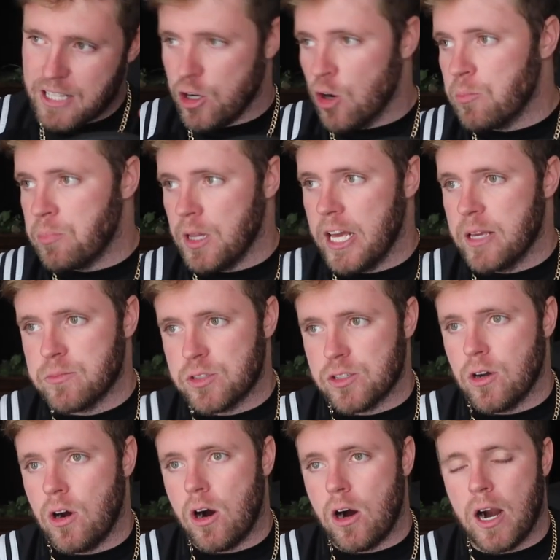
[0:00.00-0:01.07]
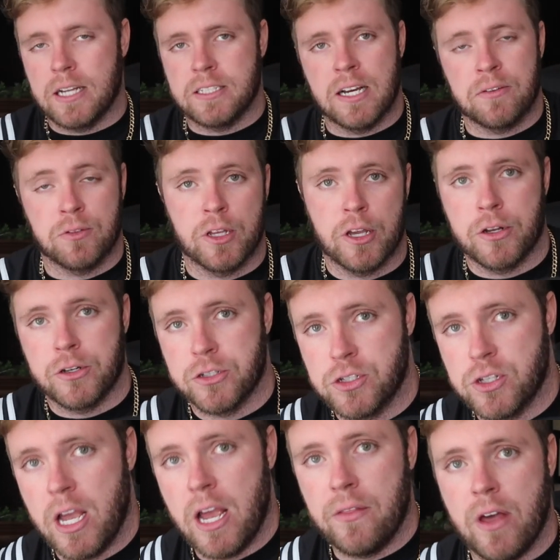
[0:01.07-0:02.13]
I don't blame Star. I definitely
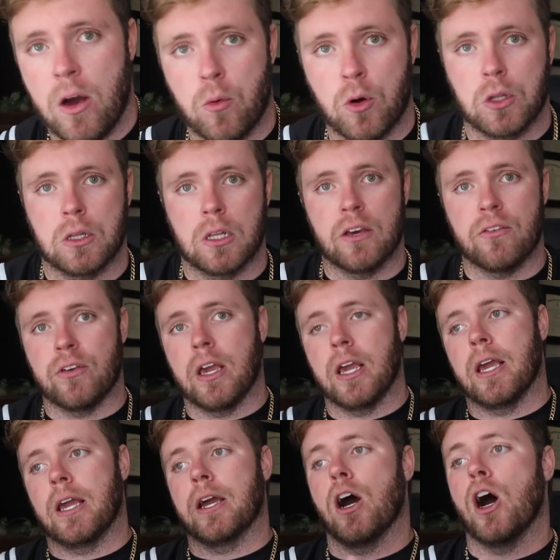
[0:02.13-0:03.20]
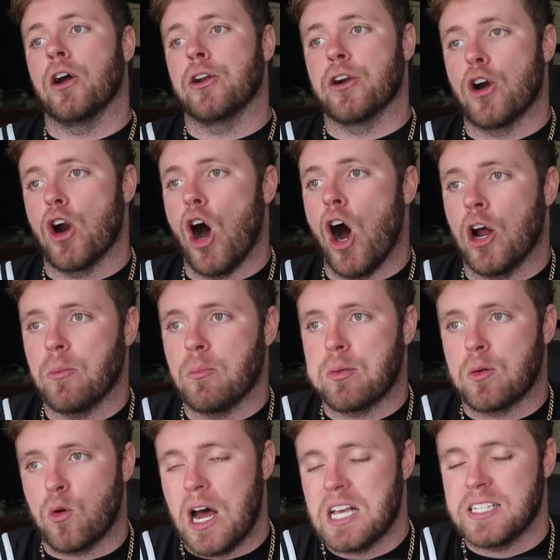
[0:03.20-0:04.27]
understand that we're living under
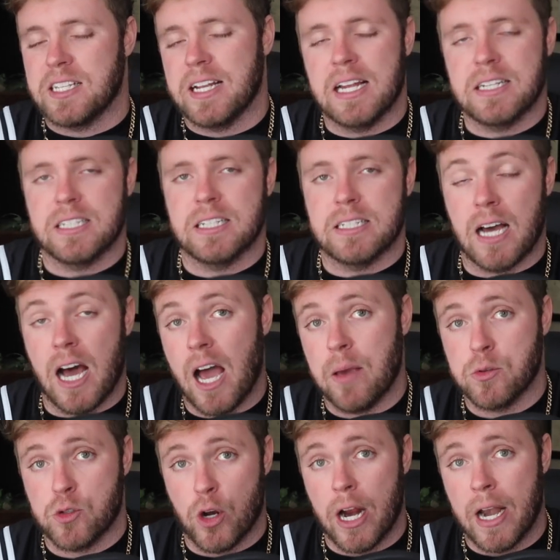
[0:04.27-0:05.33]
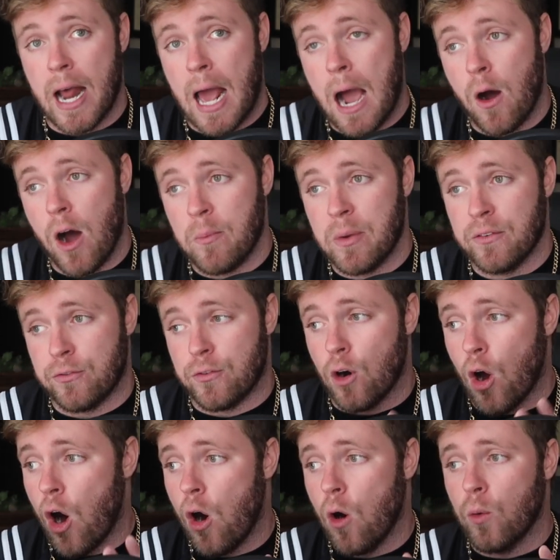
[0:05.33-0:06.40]
unprecedented times right now. I mean,
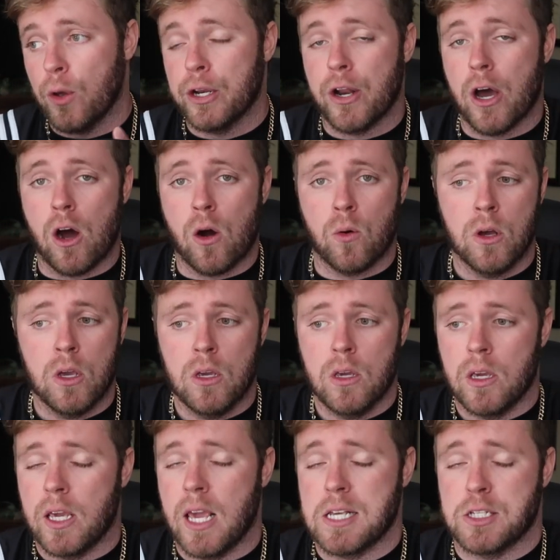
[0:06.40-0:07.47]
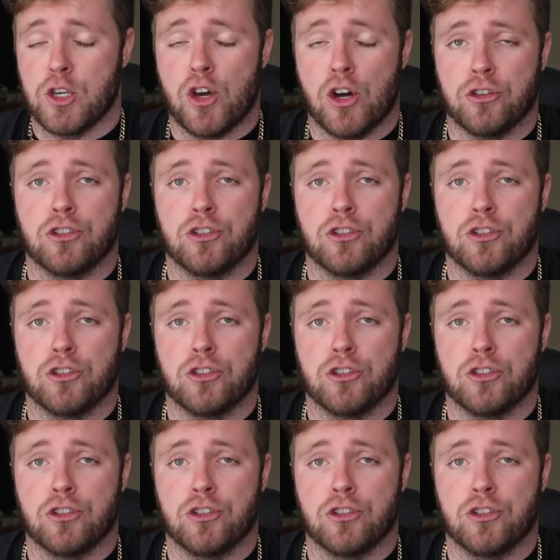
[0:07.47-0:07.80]
for all we know, he has a